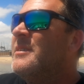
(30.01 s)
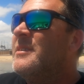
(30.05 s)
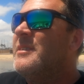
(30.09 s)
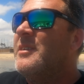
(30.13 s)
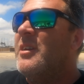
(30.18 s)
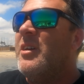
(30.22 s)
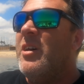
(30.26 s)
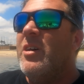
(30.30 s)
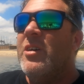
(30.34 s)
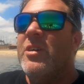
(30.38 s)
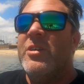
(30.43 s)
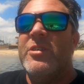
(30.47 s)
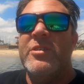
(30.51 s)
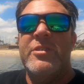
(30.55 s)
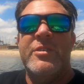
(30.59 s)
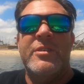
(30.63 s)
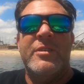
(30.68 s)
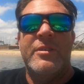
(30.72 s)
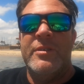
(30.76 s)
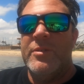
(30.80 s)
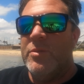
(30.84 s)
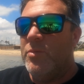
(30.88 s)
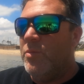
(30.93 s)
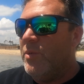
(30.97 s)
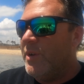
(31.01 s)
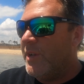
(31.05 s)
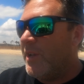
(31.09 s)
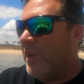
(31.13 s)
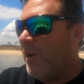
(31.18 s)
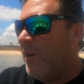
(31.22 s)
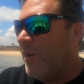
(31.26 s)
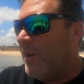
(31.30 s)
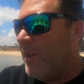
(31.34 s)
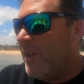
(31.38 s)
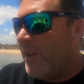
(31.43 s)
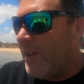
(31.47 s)
So we're
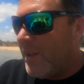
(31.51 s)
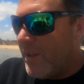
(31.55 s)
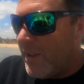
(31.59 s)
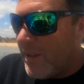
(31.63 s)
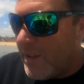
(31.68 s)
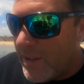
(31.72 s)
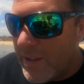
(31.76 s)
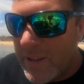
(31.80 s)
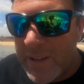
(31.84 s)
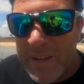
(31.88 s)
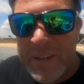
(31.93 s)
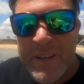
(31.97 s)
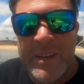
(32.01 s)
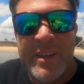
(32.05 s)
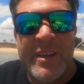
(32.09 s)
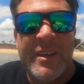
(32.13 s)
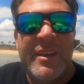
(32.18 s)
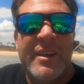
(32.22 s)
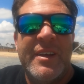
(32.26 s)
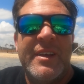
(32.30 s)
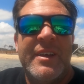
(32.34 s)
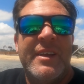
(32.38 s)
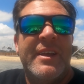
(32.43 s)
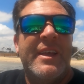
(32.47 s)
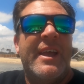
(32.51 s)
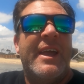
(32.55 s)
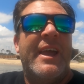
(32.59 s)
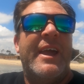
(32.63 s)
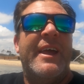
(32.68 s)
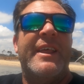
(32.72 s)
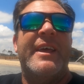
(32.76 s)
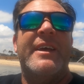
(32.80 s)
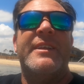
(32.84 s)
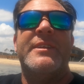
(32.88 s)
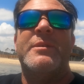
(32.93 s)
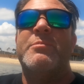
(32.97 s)
gonna
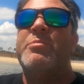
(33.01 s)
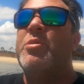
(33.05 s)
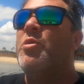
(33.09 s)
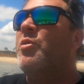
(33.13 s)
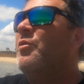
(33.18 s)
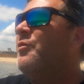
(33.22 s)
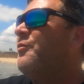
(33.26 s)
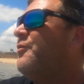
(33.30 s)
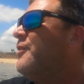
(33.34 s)
head out into Port